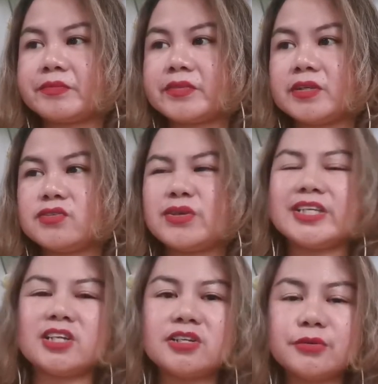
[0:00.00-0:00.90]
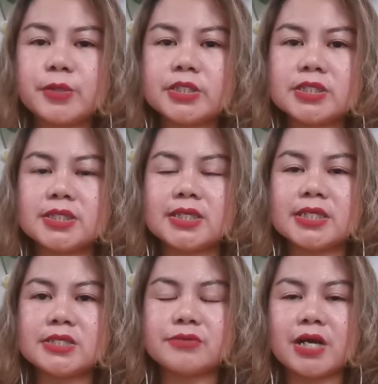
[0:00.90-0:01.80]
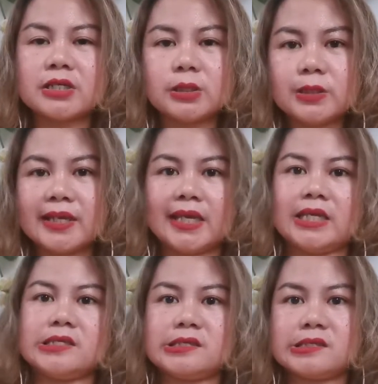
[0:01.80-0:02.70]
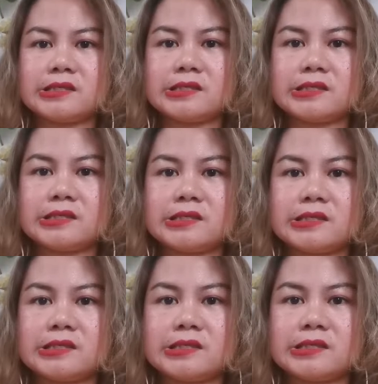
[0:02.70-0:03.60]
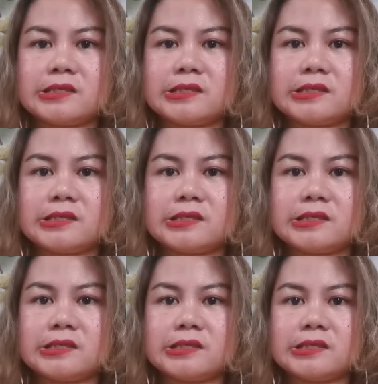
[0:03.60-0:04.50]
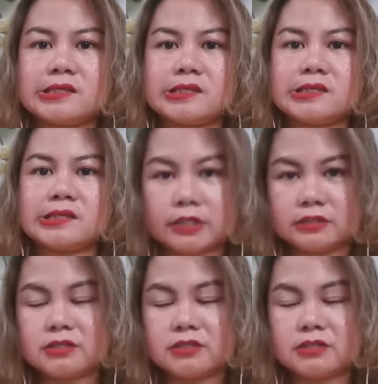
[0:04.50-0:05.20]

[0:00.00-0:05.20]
So in other words, this Rangoli is termed as floor art